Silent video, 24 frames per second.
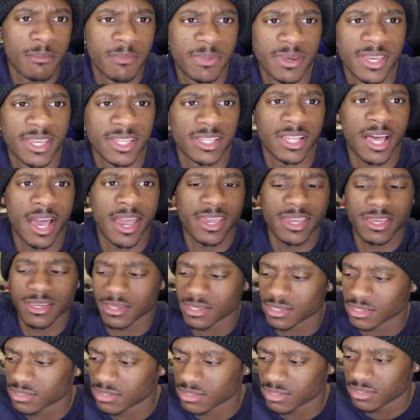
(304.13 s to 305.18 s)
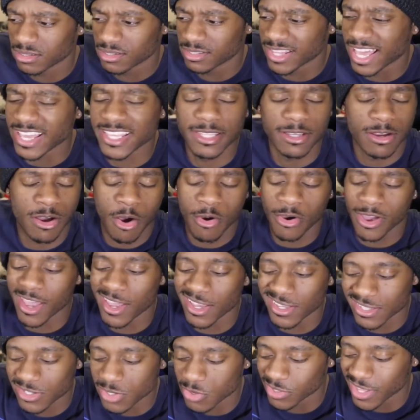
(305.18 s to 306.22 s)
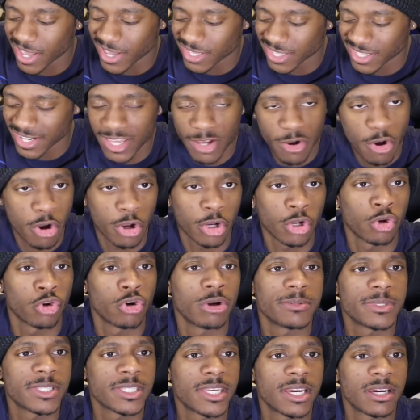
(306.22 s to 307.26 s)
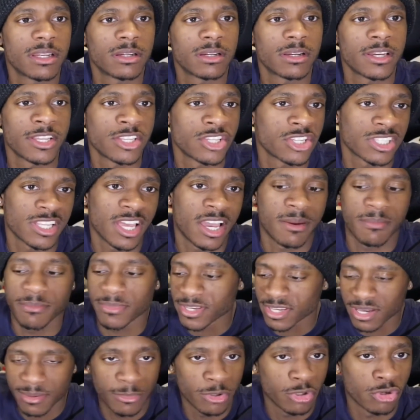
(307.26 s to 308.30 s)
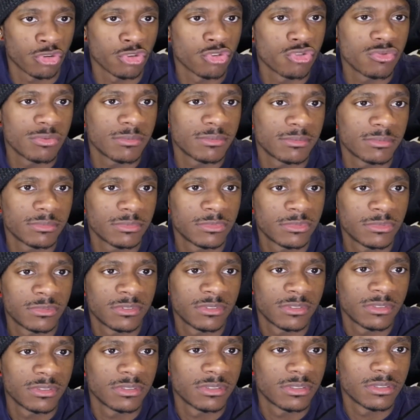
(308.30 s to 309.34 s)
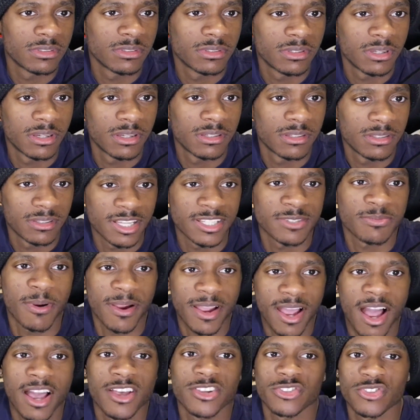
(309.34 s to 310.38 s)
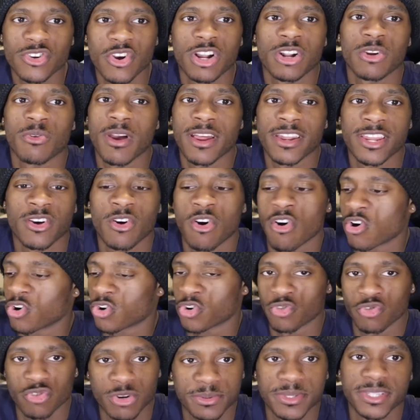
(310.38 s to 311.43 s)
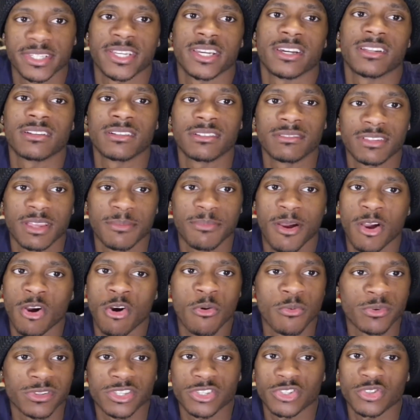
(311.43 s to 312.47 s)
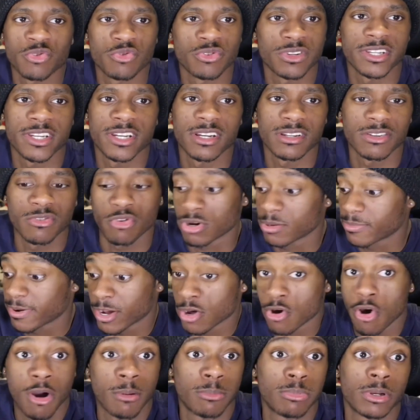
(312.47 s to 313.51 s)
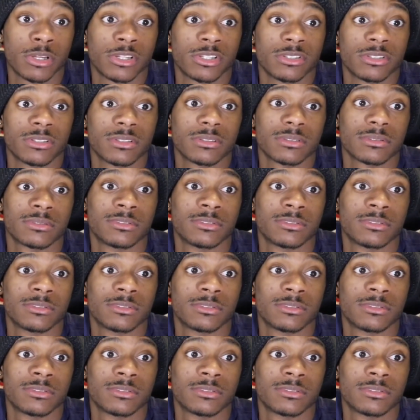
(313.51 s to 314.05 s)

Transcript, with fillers: been like, like okay, so like did they all grow up together and just like become a group? That's probably how it started, right? They all grew up together. They probably all went to school together, or they probably all brothers.